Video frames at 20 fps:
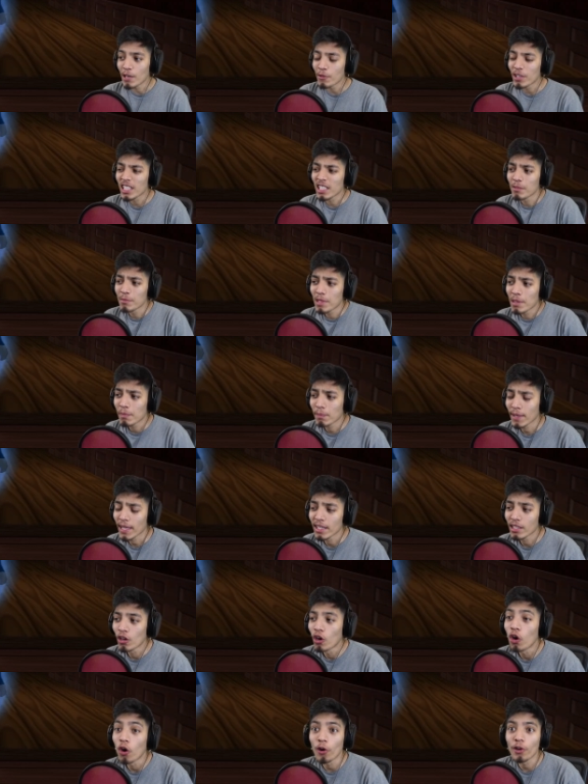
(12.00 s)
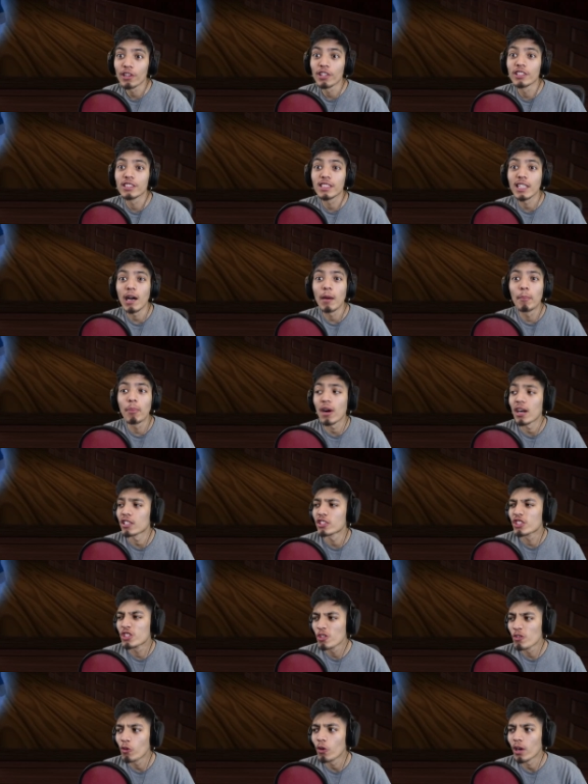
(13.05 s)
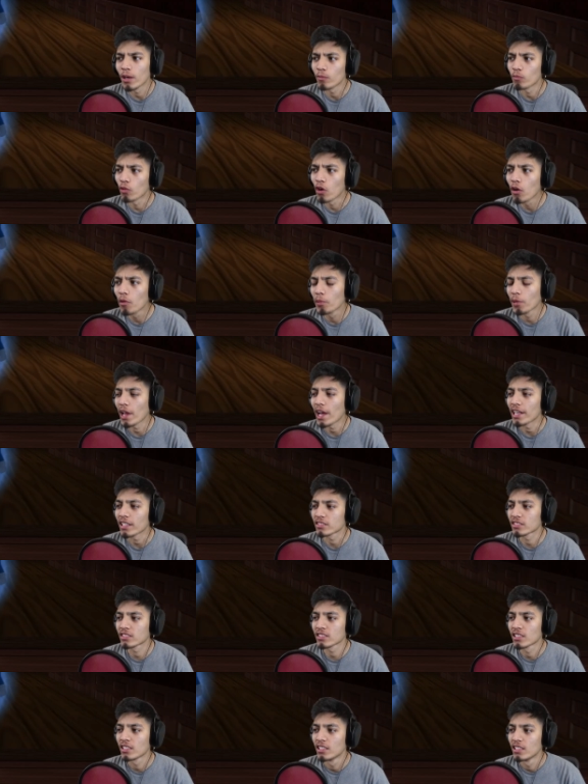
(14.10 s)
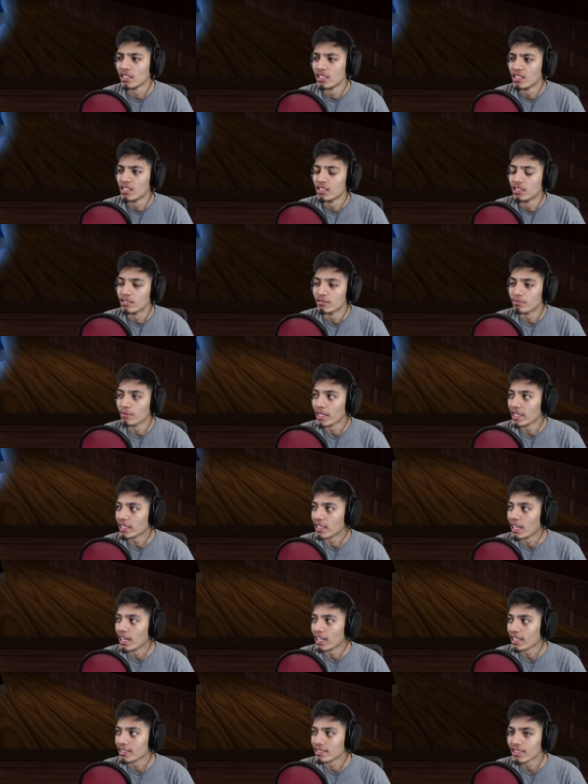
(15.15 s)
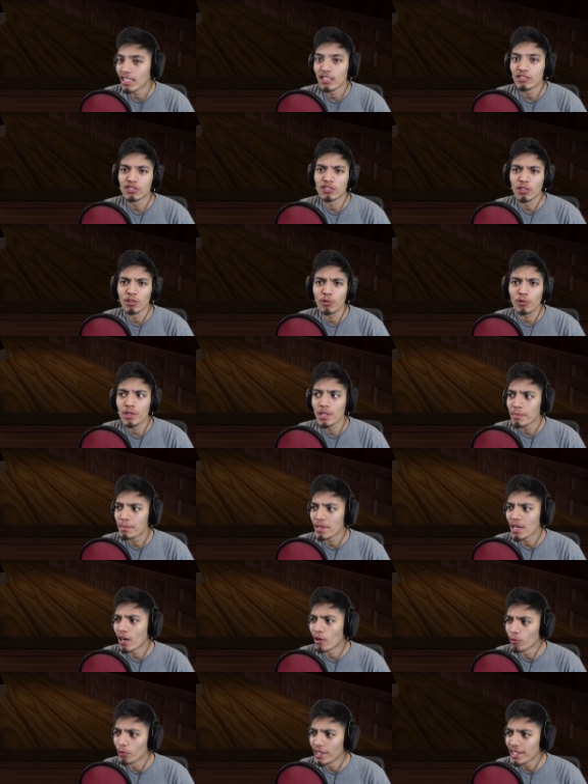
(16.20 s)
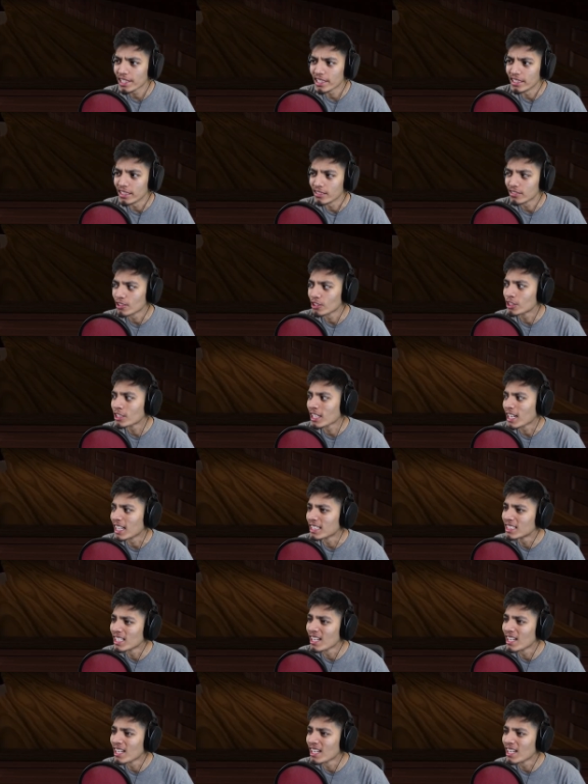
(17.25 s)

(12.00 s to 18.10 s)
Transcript: we're gonna be playing the Horror Hotel Part 2 on Roblox. Oh my god, it sounds so creepy already. Don't you guys